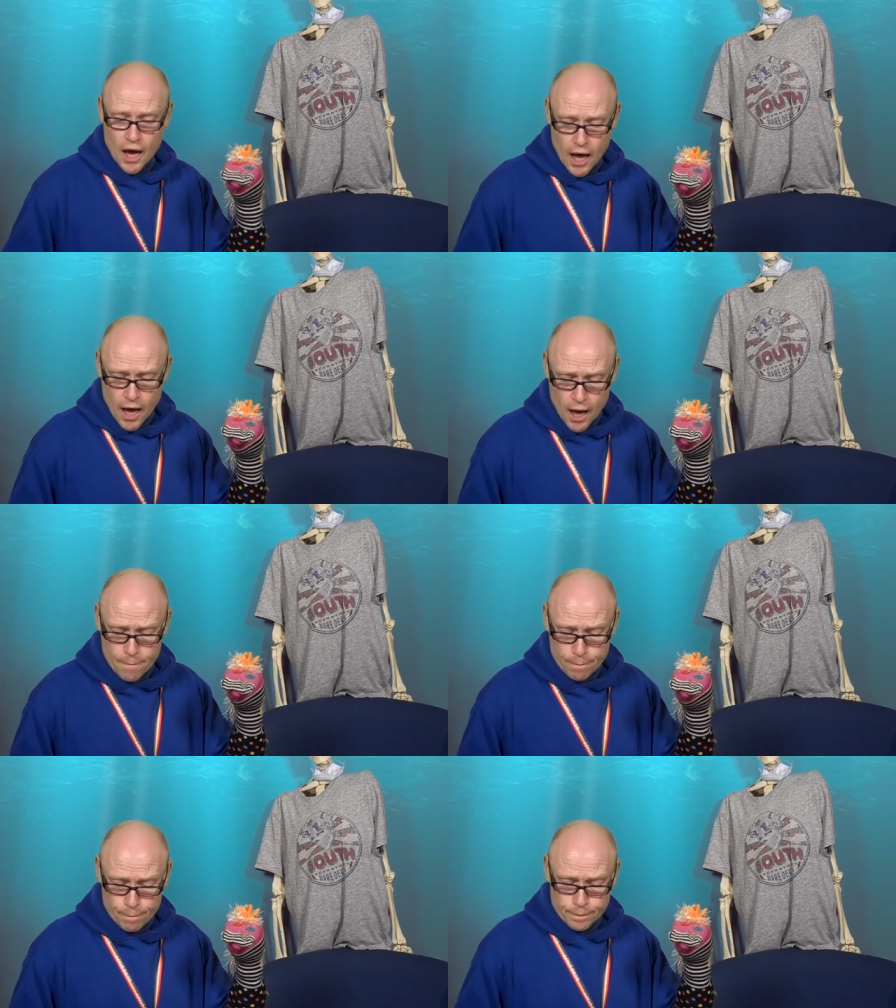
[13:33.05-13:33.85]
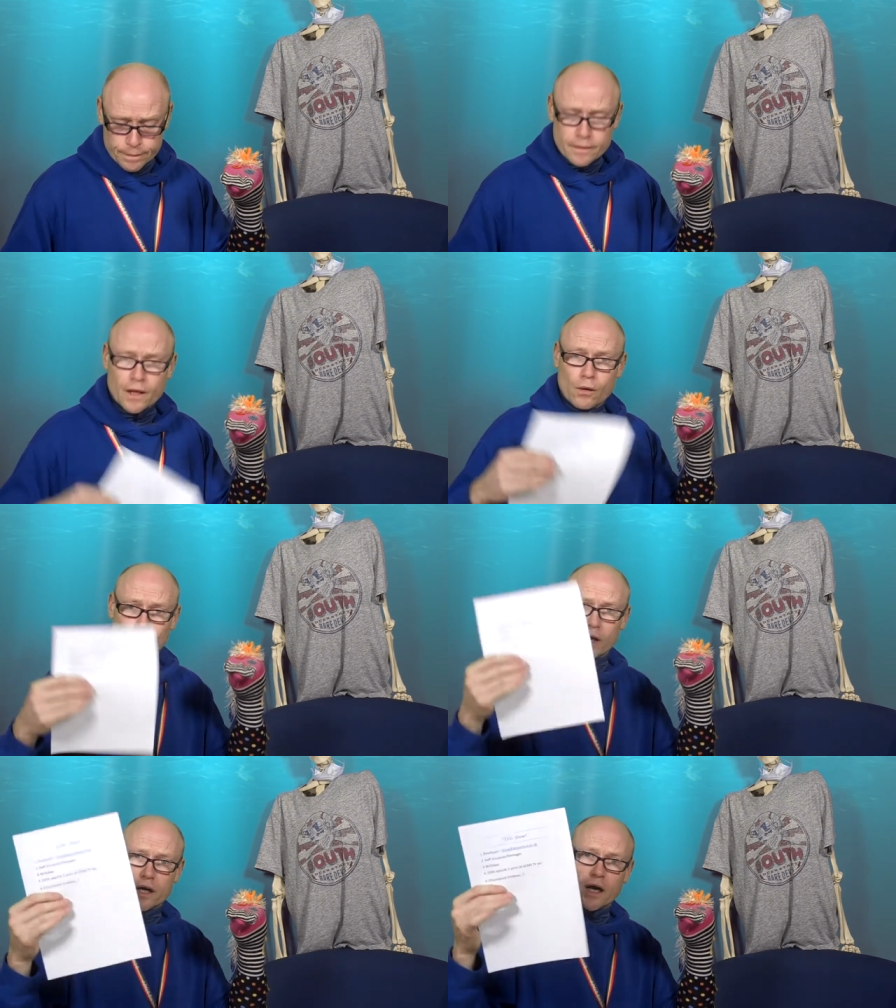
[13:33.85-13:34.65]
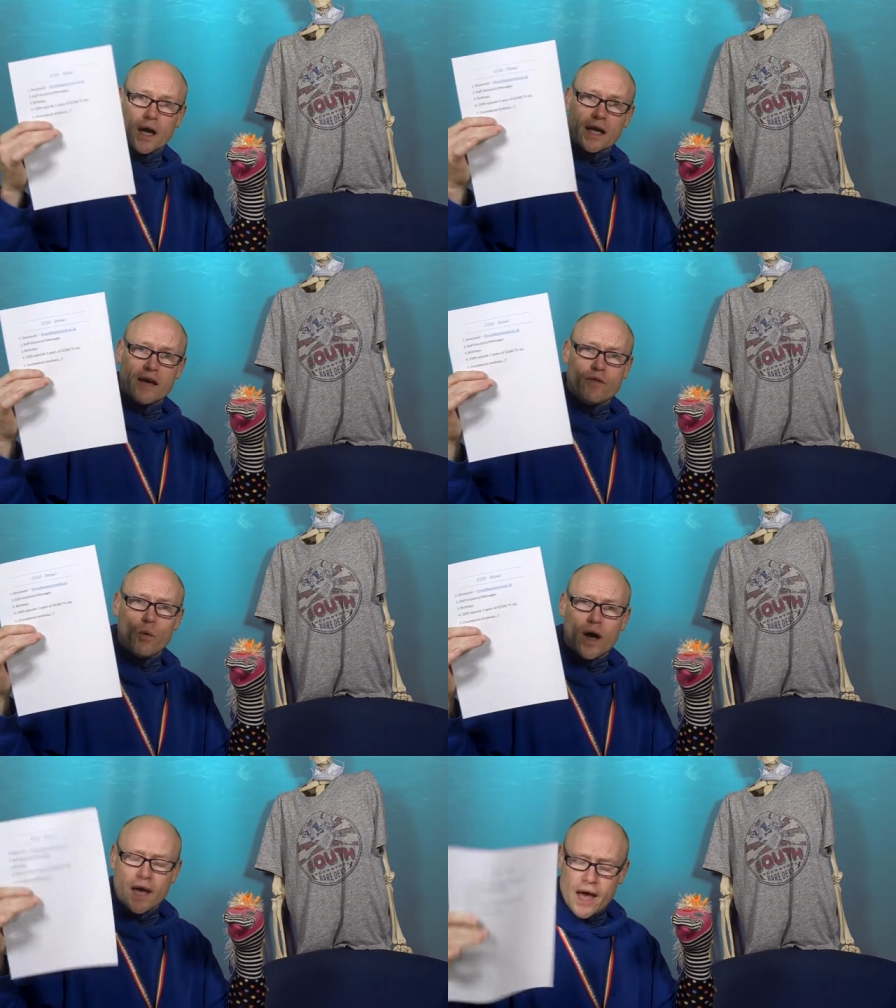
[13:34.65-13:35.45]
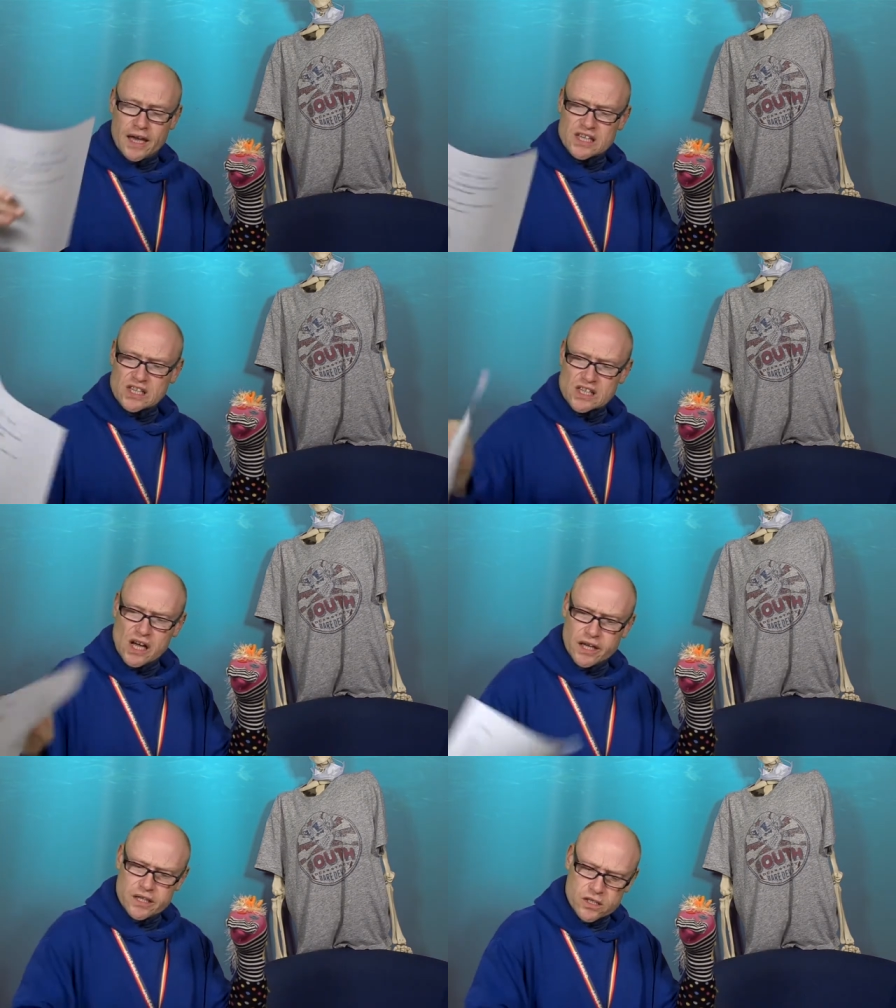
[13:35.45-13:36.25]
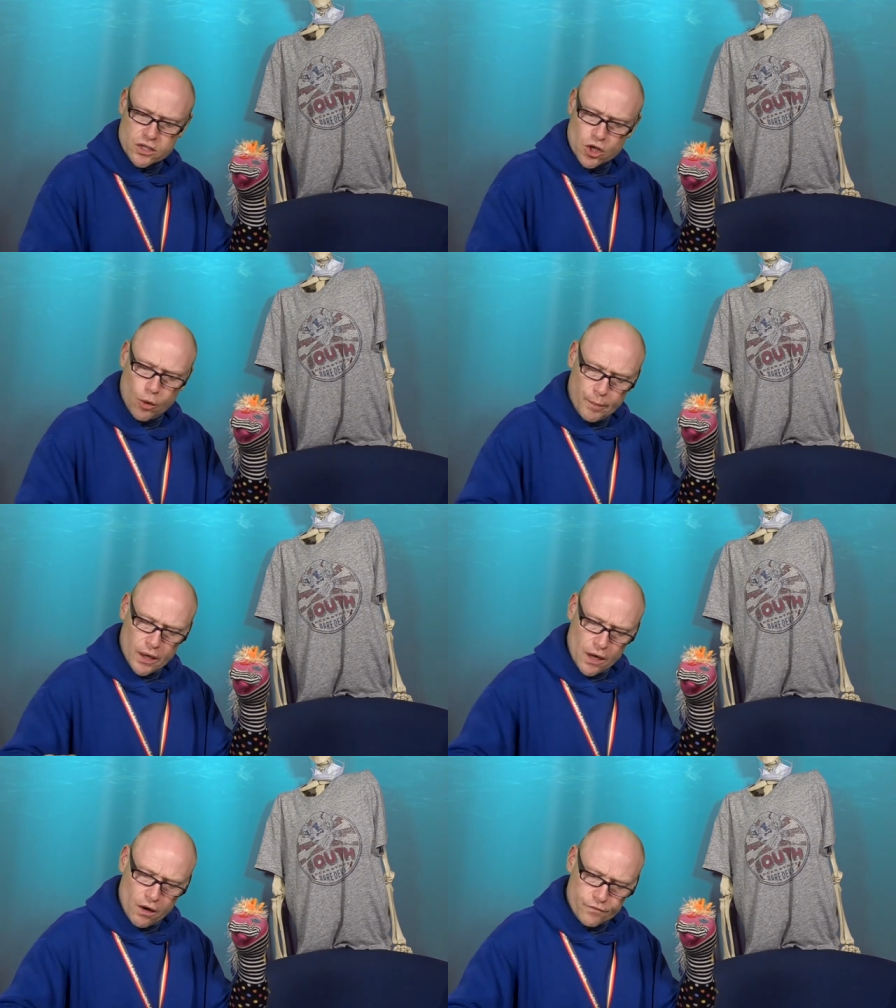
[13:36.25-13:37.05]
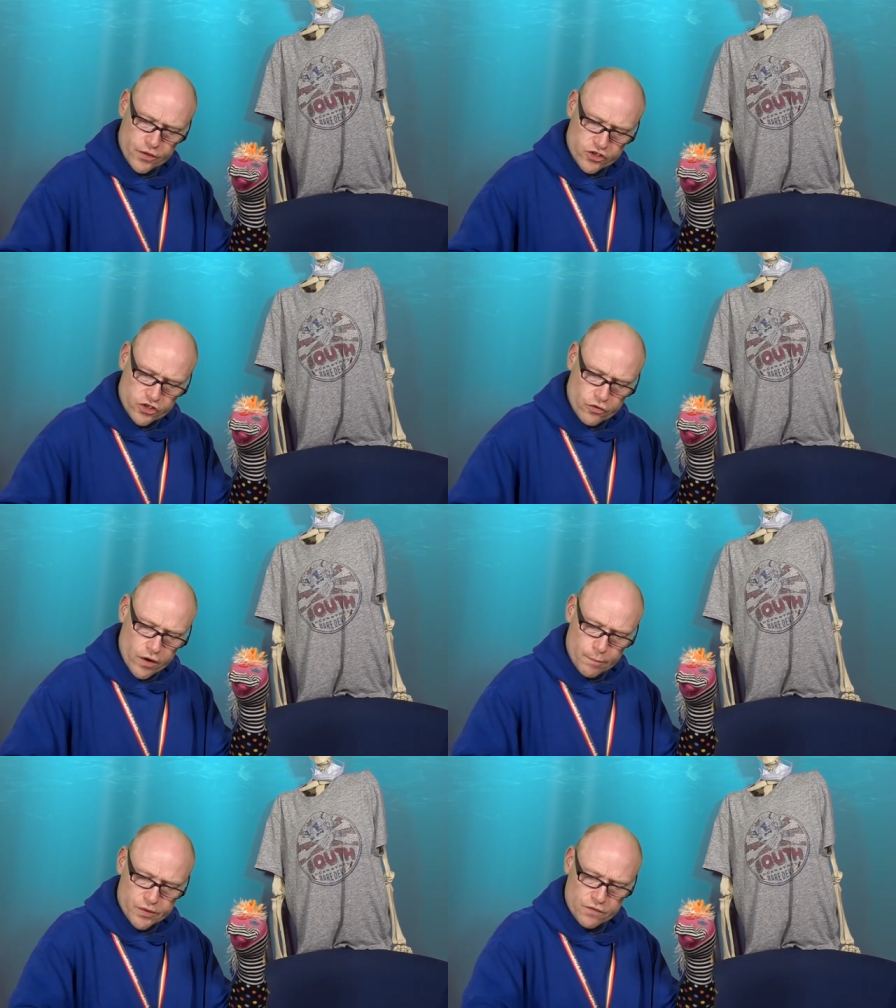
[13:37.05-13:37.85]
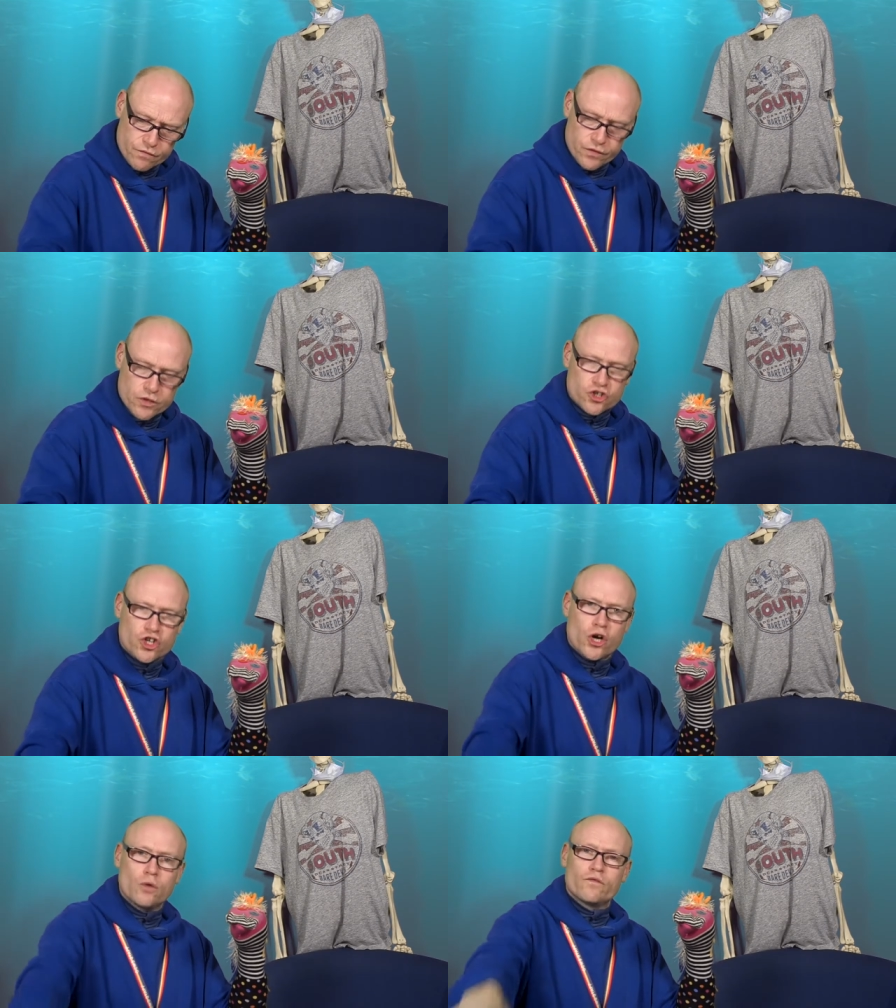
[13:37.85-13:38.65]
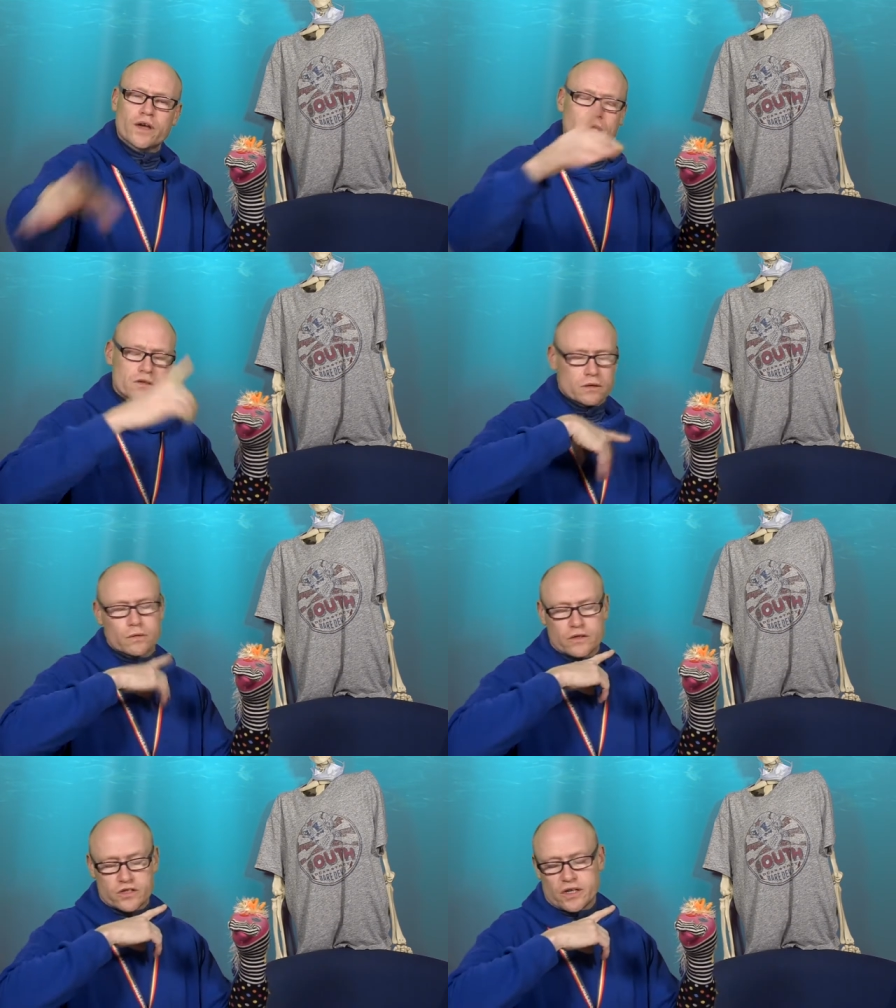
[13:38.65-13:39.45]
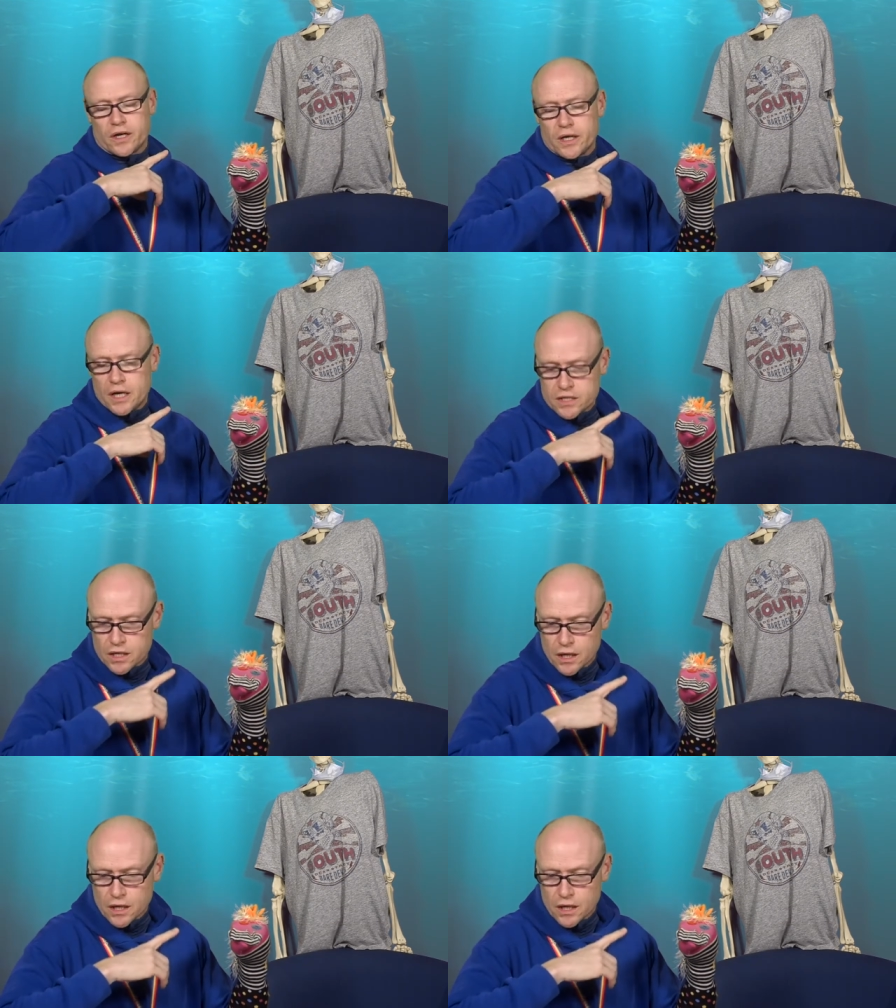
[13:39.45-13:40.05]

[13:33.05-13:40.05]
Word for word: Um, we're going to give away a signed copy of the script for the show. Vic is going to sign it.